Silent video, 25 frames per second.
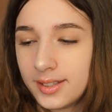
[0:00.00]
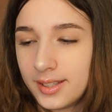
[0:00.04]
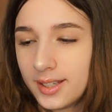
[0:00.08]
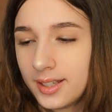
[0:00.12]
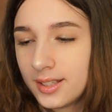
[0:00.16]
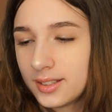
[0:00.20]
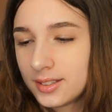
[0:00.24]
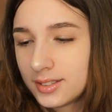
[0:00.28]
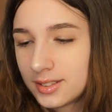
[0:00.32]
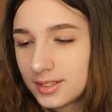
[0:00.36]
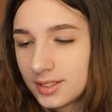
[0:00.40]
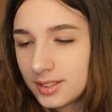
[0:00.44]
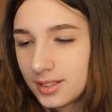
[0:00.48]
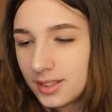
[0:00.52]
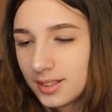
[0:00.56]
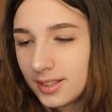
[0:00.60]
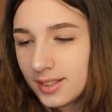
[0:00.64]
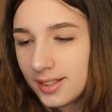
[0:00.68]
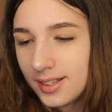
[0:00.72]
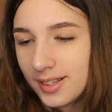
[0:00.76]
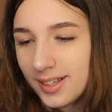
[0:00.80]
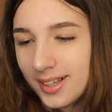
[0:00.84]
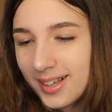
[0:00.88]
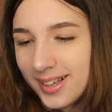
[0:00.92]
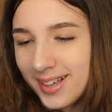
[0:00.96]

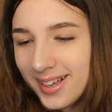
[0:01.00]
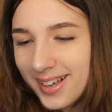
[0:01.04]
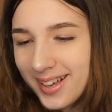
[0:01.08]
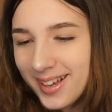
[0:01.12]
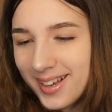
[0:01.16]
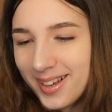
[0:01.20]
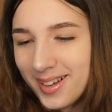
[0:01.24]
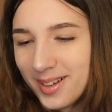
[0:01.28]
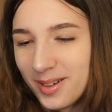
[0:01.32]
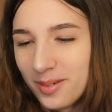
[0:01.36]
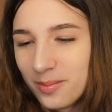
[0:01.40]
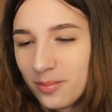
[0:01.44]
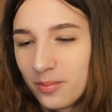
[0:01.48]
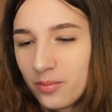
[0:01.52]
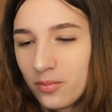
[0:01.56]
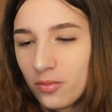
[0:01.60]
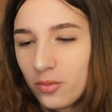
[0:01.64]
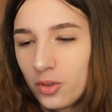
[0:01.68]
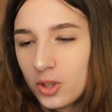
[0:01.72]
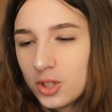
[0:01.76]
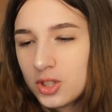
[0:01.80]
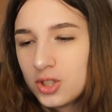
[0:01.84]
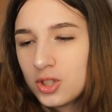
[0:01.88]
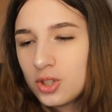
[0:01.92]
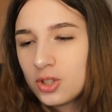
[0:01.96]
yes. Um,
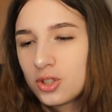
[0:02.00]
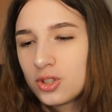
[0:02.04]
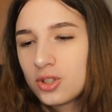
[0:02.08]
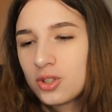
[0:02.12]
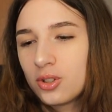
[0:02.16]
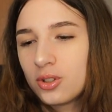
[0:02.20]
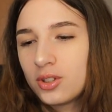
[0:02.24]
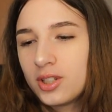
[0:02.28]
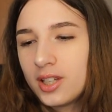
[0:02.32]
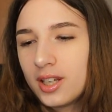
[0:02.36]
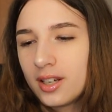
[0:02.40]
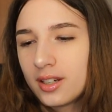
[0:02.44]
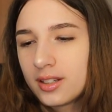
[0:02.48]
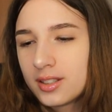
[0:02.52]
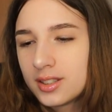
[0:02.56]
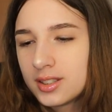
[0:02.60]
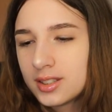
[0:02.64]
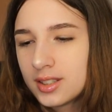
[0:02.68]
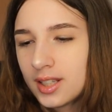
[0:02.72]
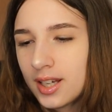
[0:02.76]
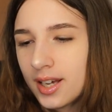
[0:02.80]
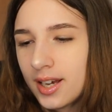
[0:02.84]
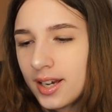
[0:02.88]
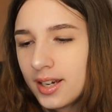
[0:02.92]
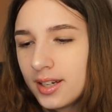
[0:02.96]
what's your zodiac
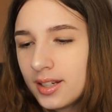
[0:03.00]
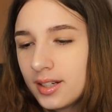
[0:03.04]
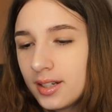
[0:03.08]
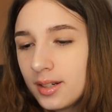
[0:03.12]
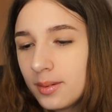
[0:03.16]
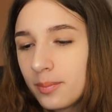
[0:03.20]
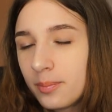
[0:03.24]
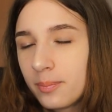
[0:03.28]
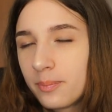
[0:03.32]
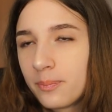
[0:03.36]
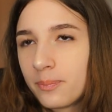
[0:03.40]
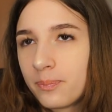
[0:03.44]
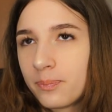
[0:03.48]
sign?